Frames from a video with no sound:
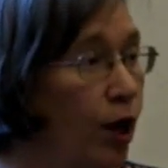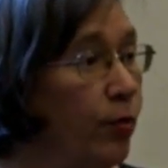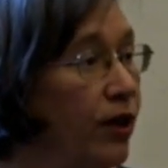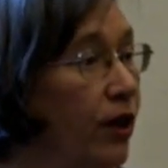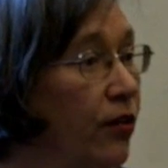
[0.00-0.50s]

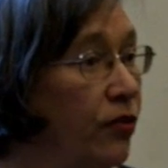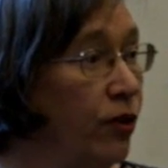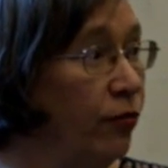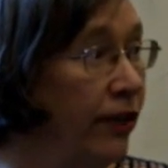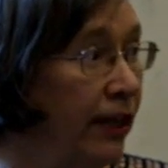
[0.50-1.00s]
Because
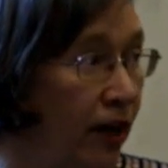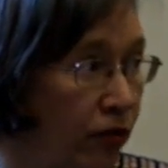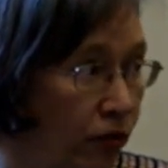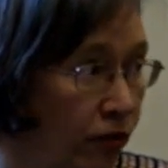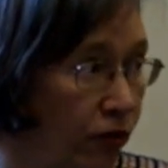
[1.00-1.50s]
in
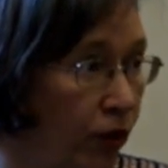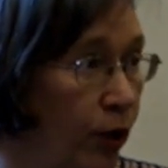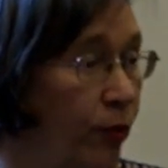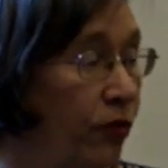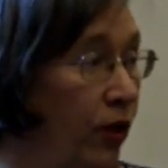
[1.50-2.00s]

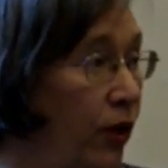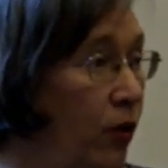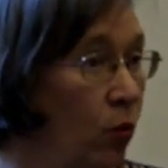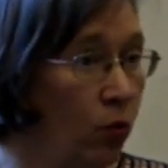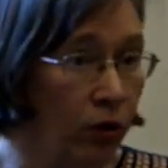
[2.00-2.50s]
relationships, in
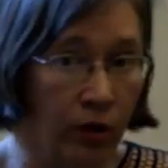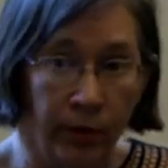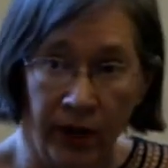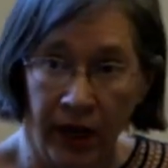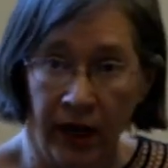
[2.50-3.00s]
the
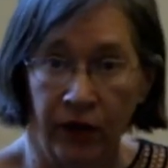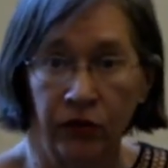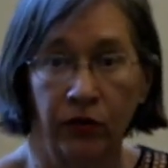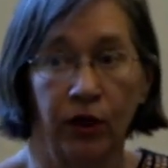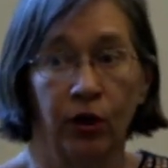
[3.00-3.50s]

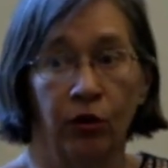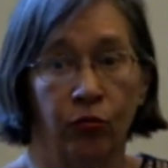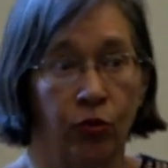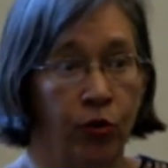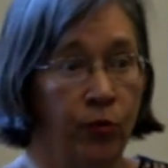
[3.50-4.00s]
workplace, in
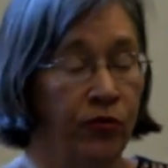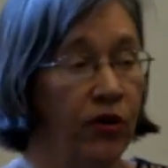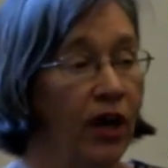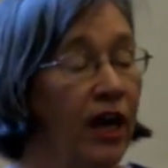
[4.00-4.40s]
groups,